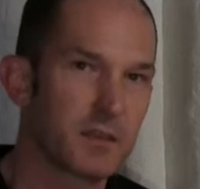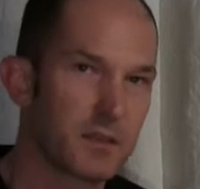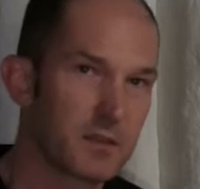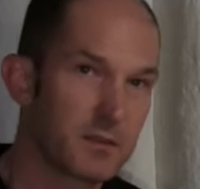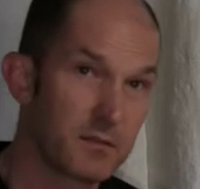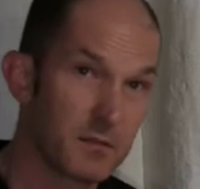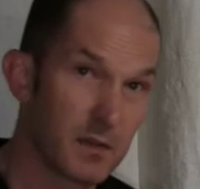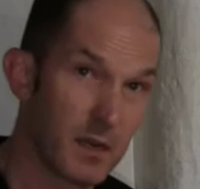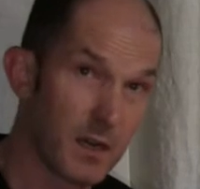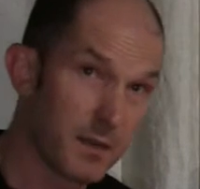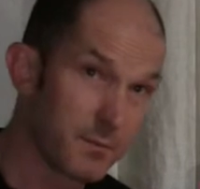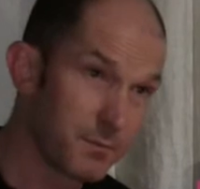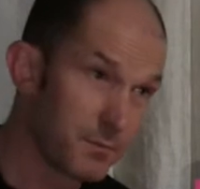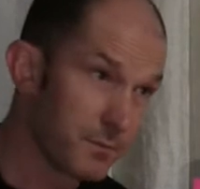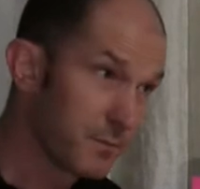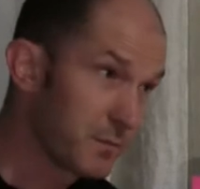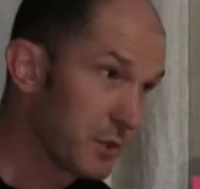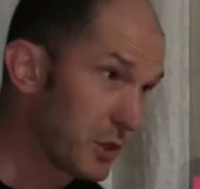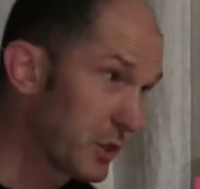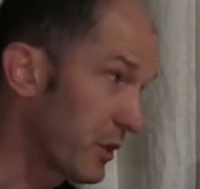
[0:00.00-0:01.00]
and
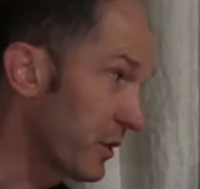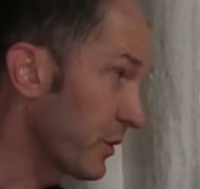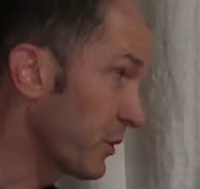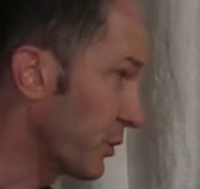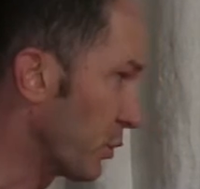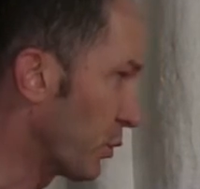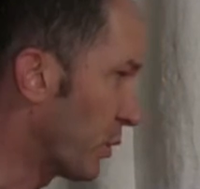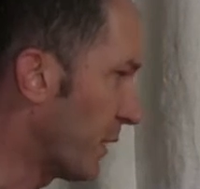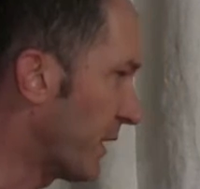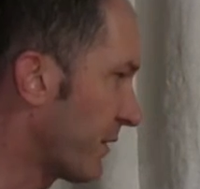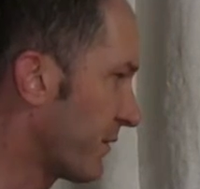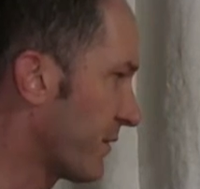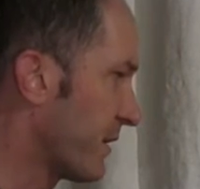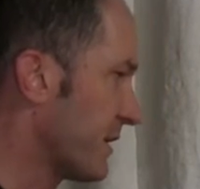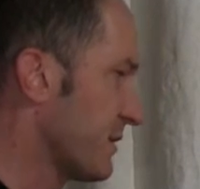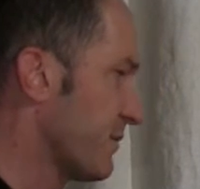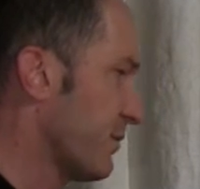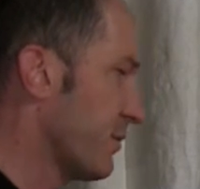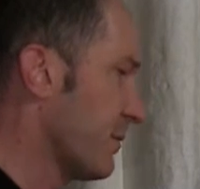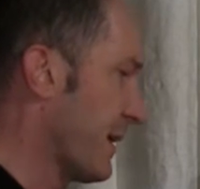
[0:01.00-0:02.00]
I'm showing you one of
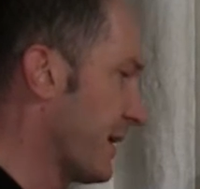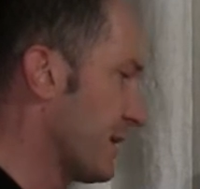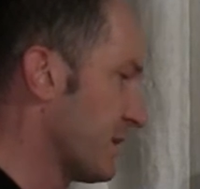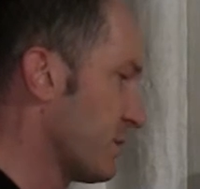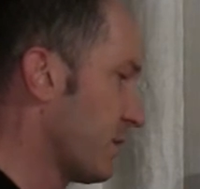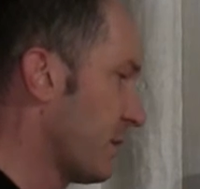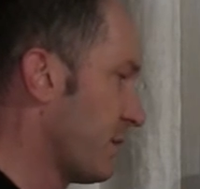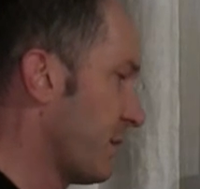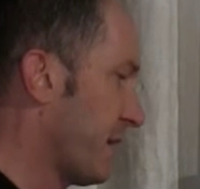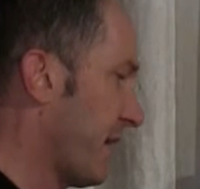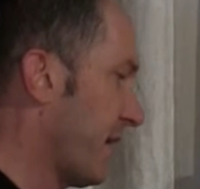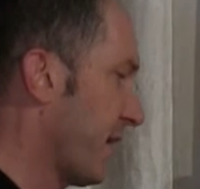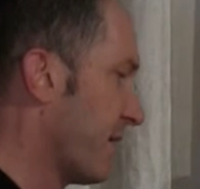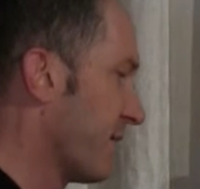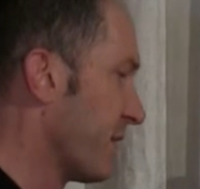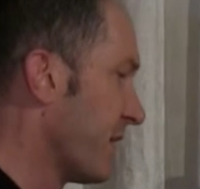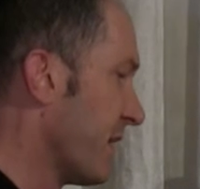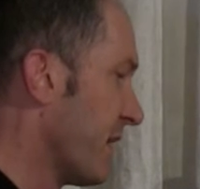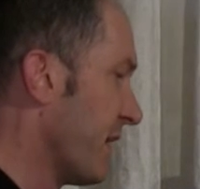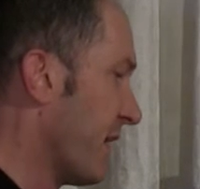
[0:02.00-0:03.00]
these formats where we
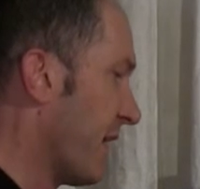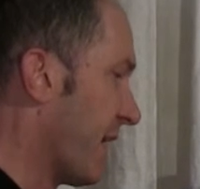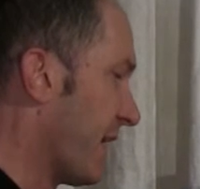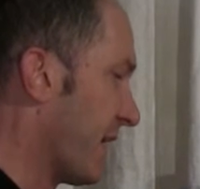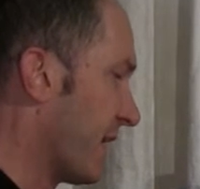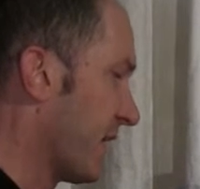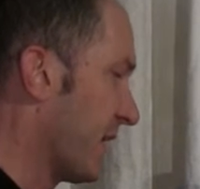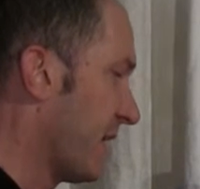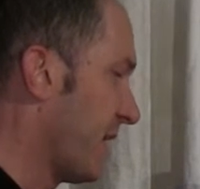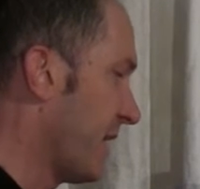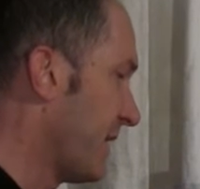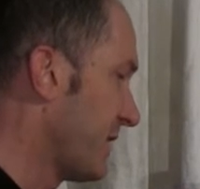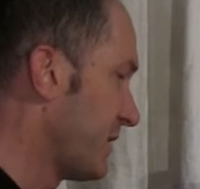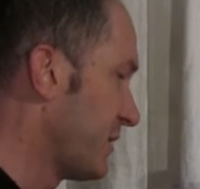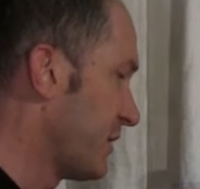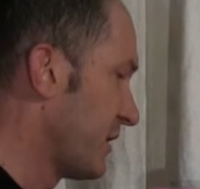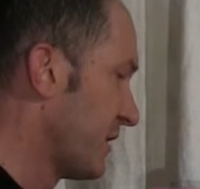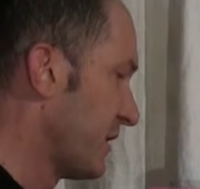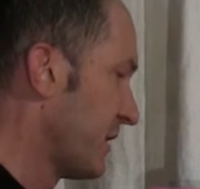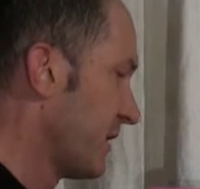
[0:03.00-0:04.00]
have a
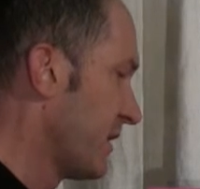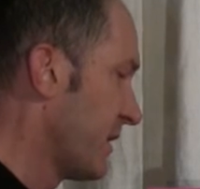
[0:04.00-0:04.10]
large